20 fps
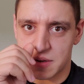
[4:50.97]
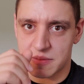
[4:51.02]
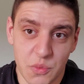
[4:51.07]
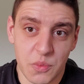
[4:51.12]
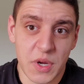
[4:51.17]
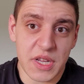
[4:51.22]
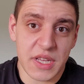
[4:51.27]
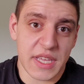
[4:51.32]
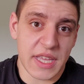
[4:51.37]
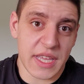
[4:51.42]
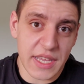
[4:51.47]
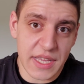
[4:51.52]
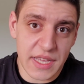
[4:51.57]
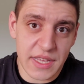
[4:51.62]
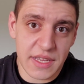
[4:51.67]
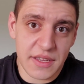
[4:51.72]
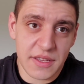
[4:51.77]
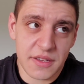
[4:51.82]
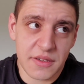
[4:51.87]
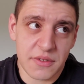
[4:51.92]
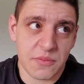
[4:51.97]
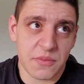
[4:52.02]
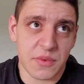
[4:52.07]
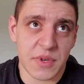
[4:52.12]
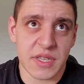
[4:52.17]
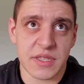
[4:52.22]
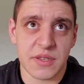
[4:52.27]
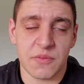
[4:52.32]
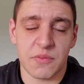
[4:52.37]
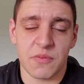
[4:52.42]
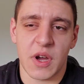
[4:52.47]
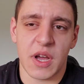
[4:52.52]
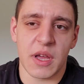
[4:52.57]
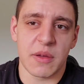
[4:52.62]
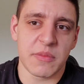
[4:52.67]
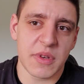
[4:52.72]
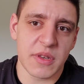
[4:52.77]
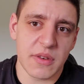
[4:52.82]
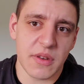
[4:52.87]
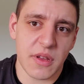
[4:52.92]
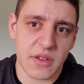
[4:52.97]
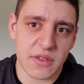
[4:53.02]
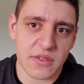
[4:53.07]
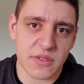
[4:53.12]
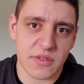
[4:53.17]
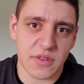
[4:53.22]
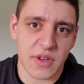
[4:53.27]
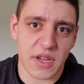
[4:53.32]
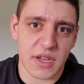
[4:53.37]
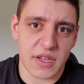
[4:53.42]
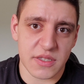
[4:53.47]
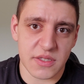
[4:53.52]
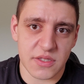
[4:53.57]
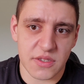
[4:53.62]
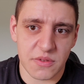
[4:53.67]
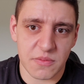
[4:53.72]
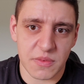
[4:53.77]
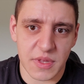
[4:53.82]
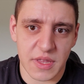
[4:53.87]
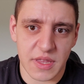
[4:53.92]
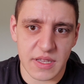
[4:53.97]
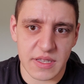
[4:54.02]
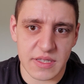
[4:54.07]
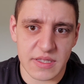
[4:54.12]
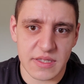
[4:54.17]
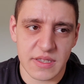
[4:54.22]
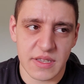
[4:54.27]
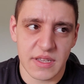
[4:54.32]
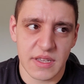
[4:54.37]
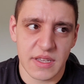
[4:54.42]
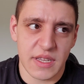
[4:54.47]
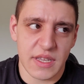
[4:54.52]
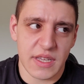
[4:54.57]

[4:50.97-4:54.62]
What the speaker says: So one key reason why I'm also not concerned with this